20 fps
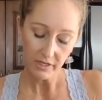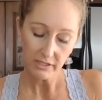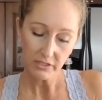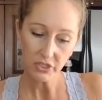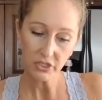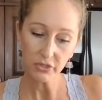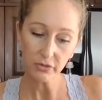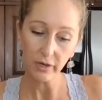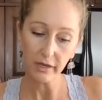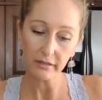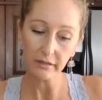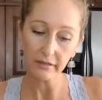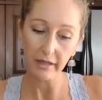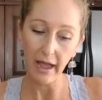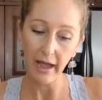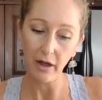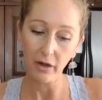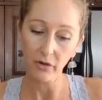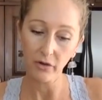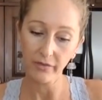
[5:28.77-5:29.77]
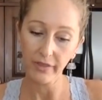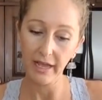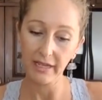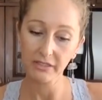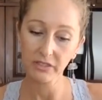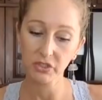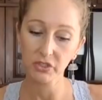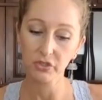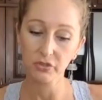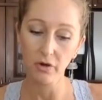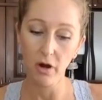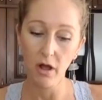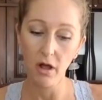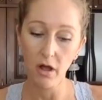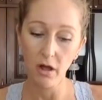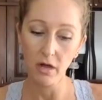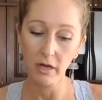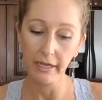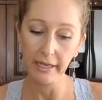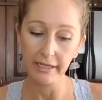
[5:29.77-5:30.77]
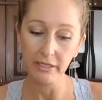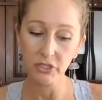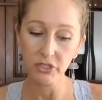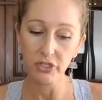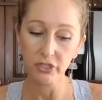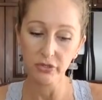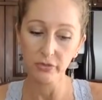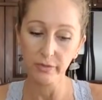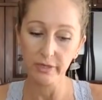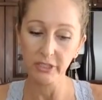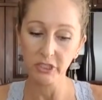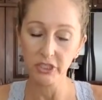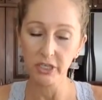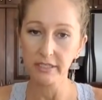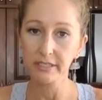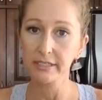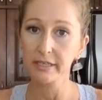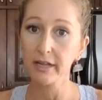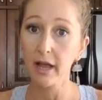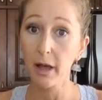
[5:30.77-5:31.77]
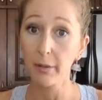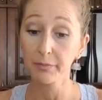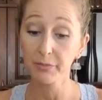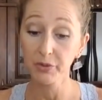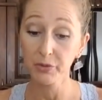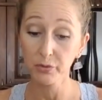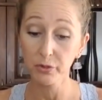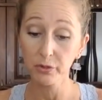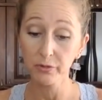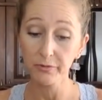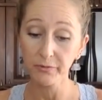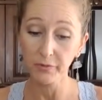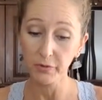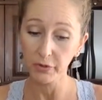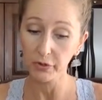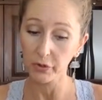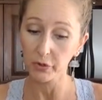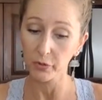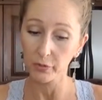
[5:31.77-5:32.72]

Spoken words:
to allow that strong intuition to come through for you.